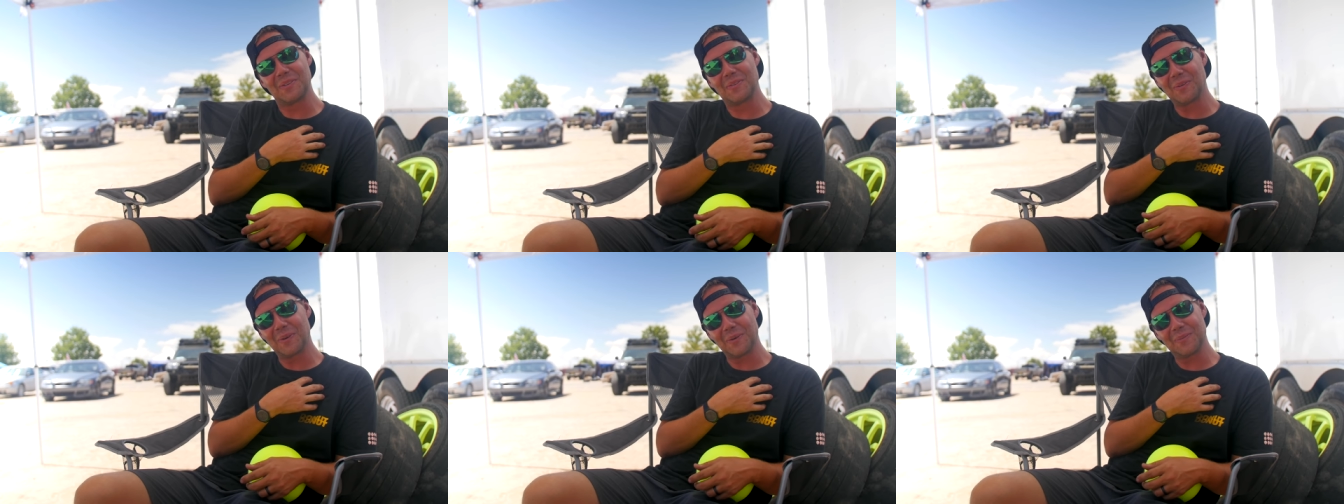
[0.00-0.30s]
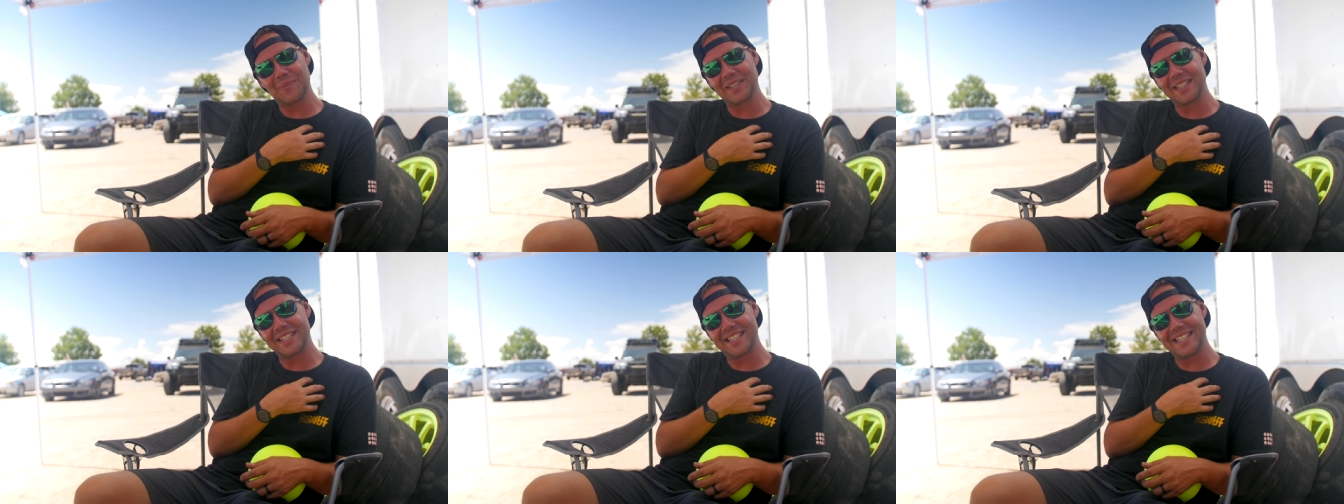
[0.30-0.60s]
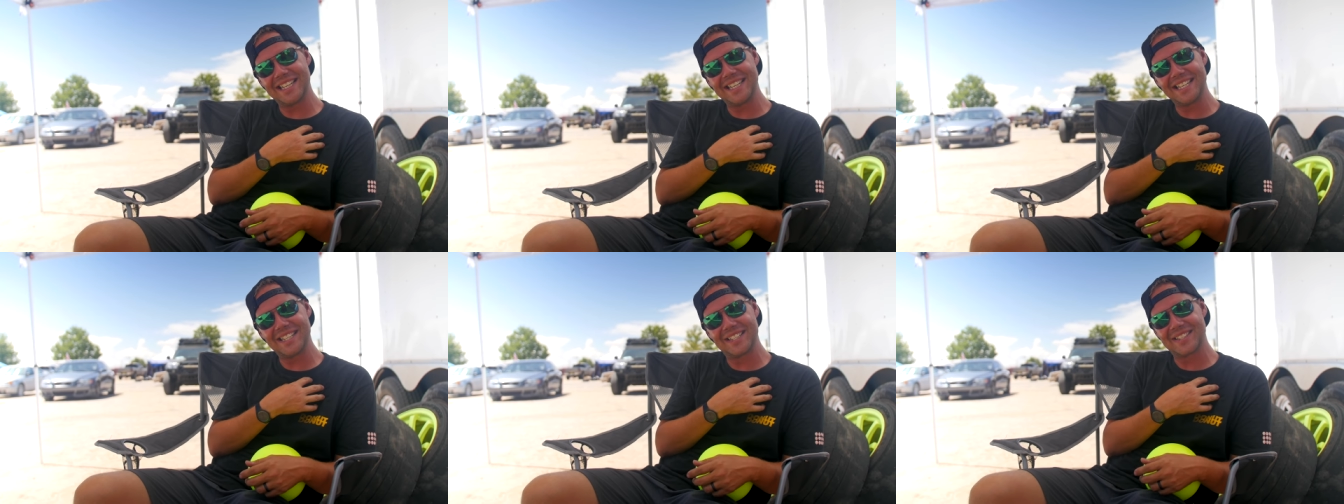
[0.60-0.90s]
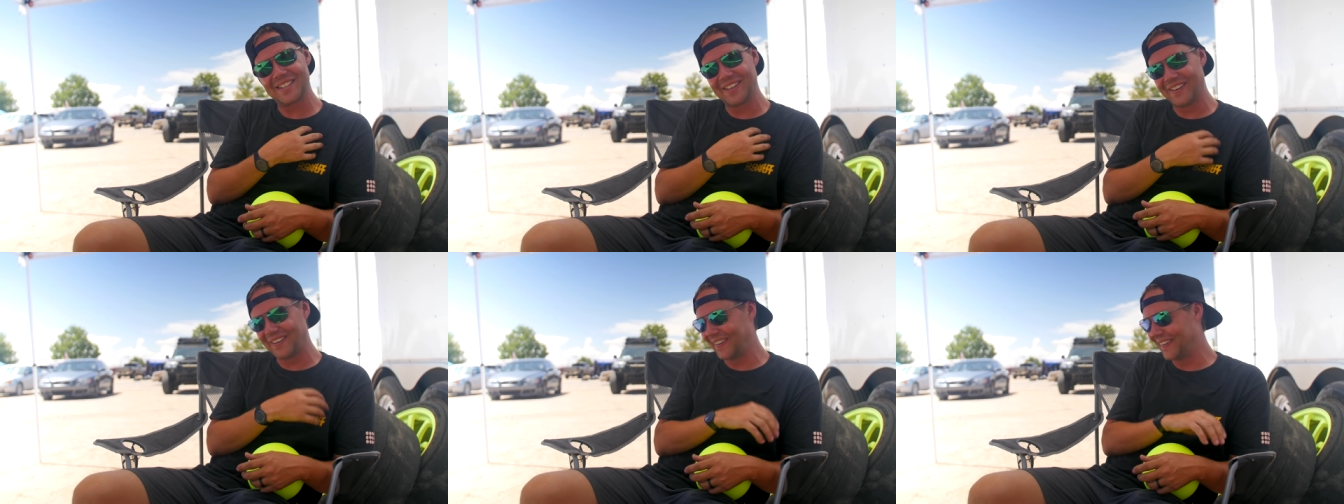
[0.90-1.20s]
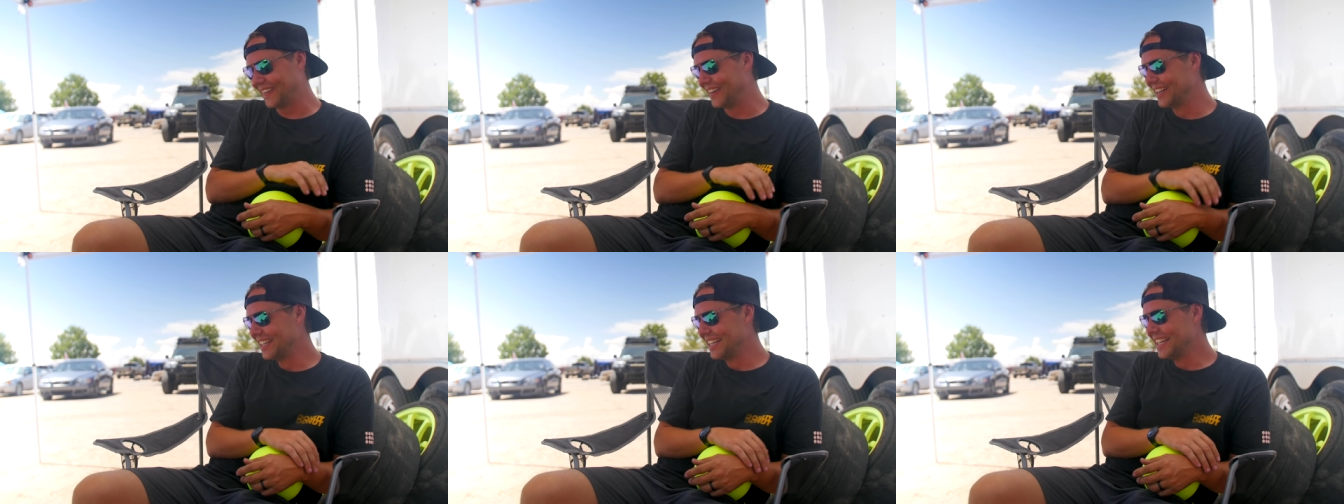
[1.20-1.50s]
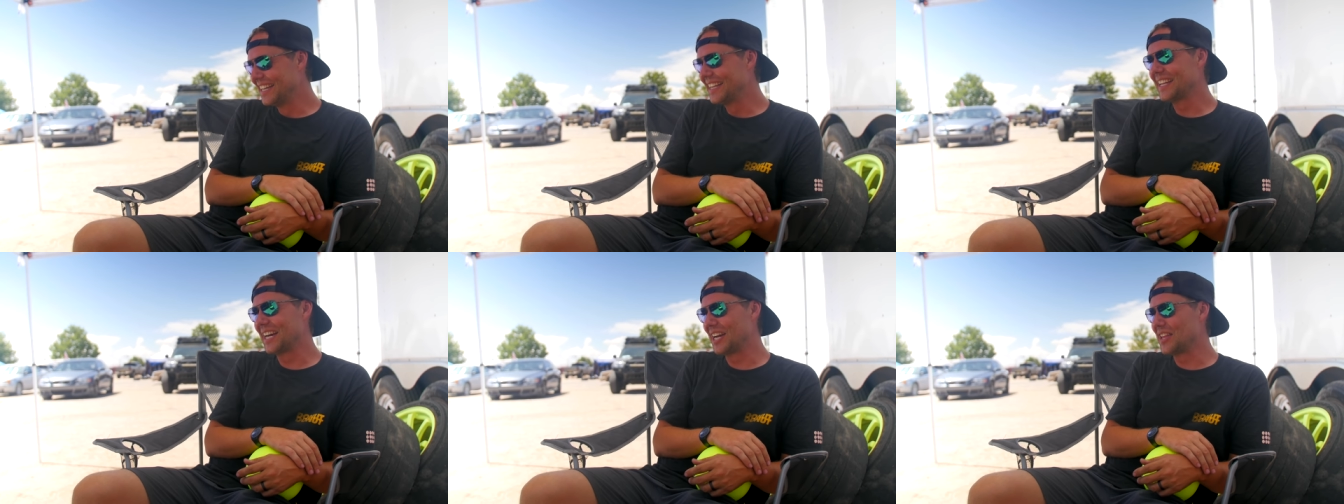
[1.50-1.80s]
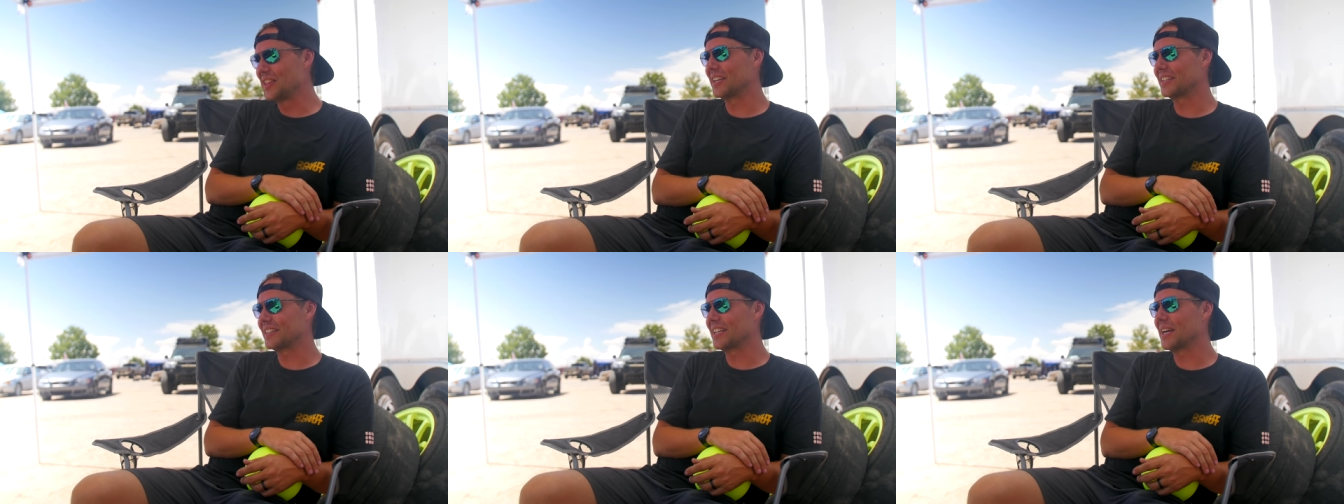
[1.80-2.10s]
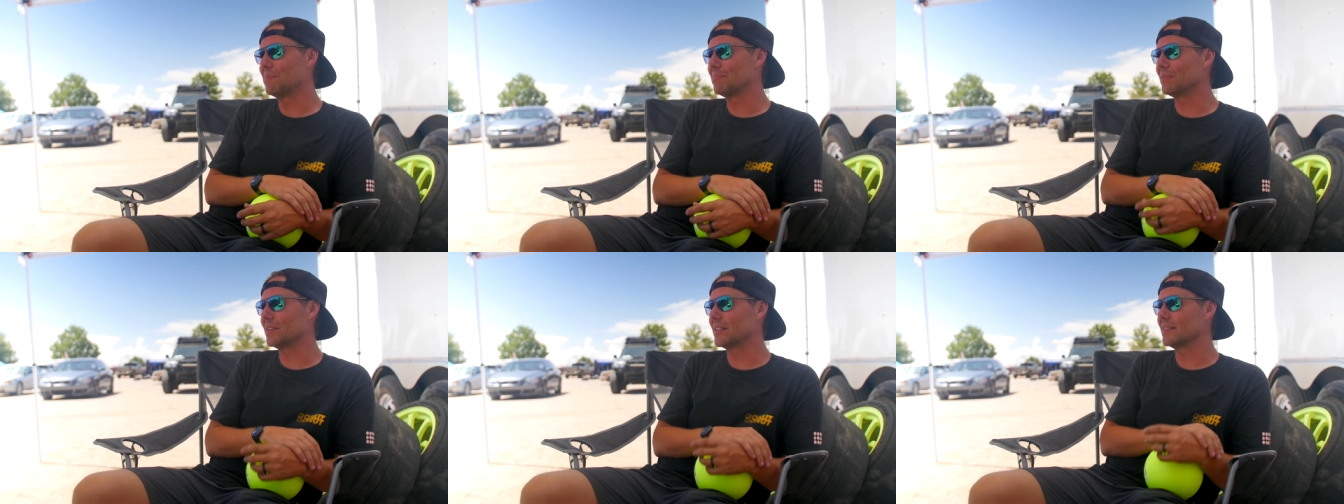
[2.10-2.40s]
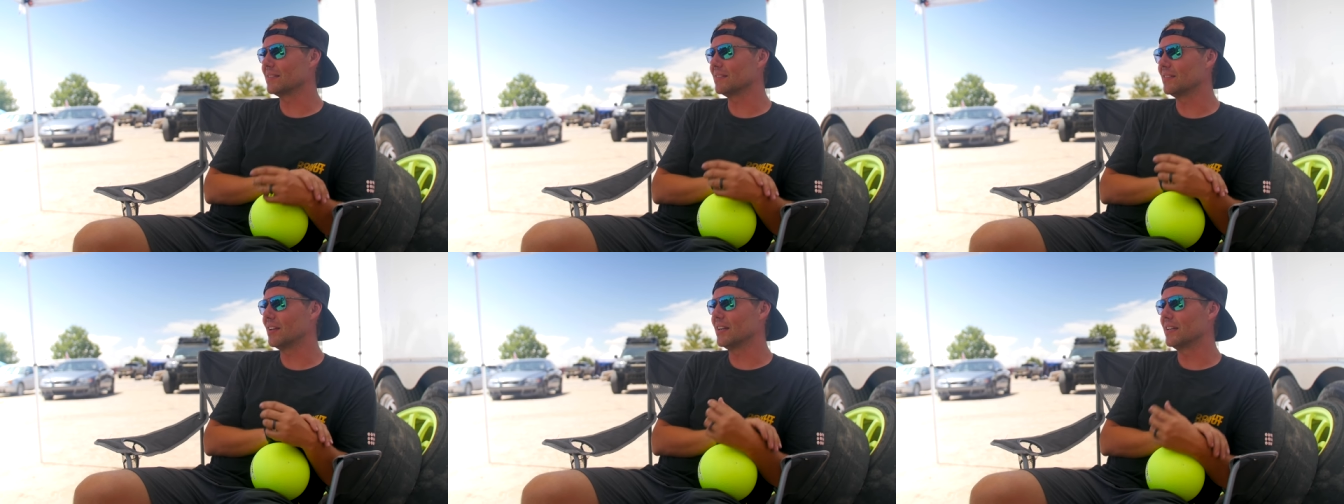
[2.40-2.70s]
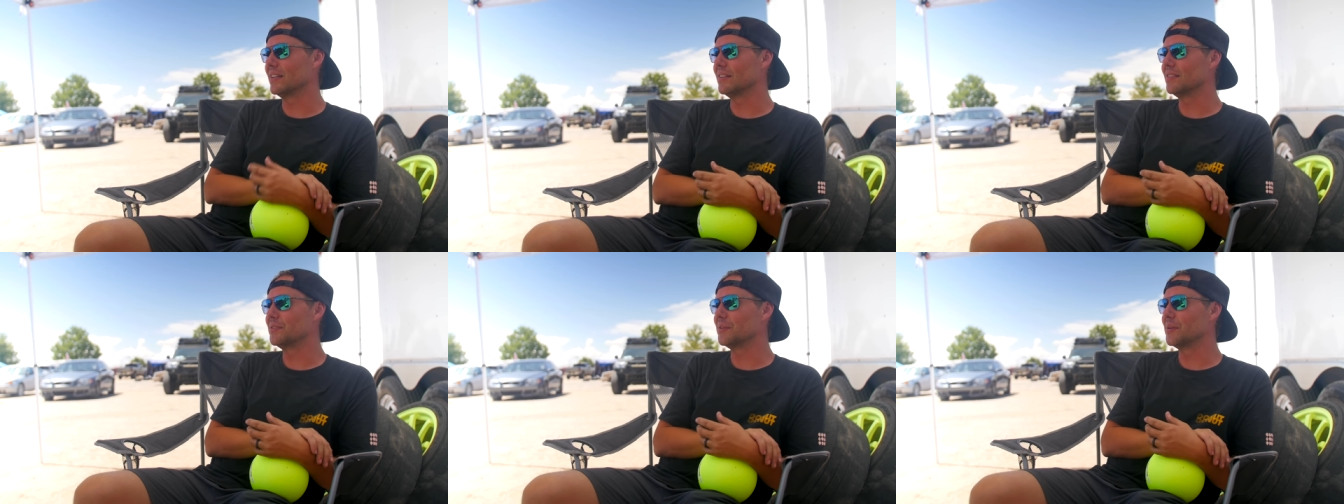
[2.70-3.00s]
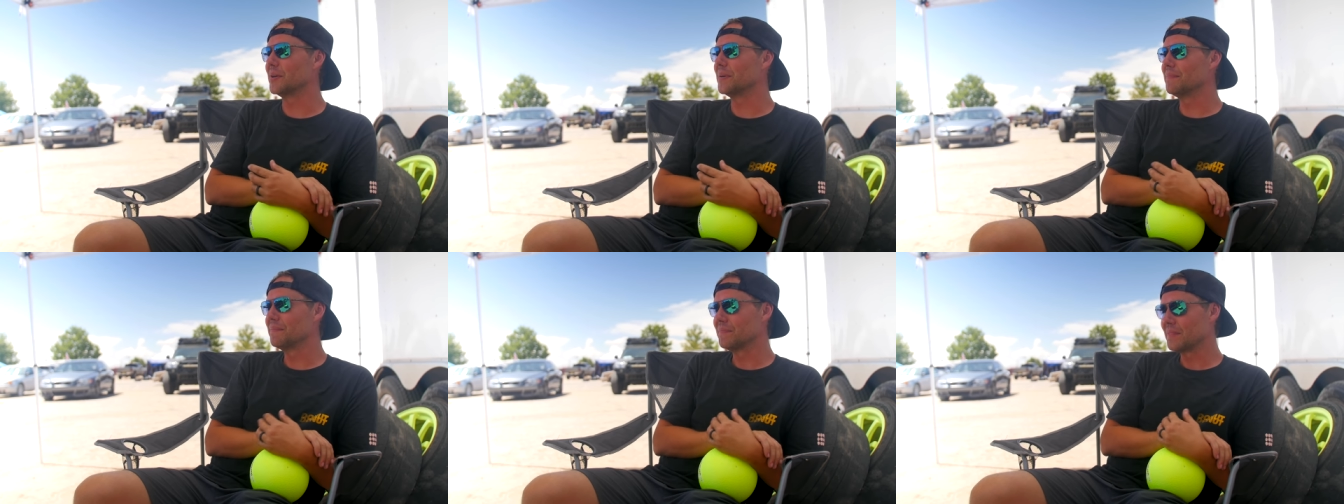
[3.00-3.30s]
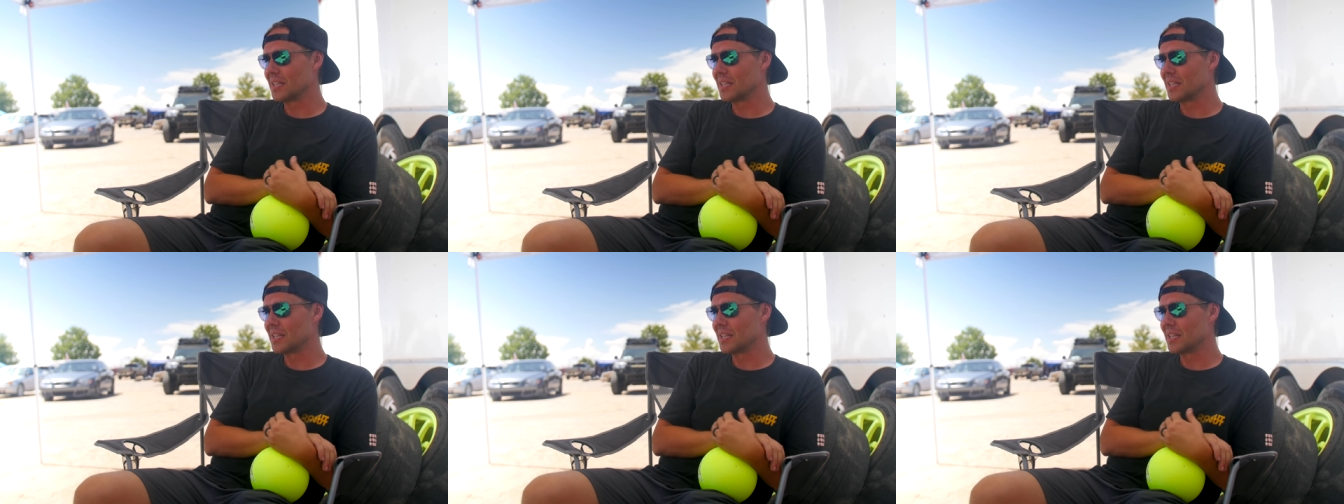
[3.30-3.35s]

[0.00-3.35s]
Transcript: Formula D, so I think that plays a lot into it.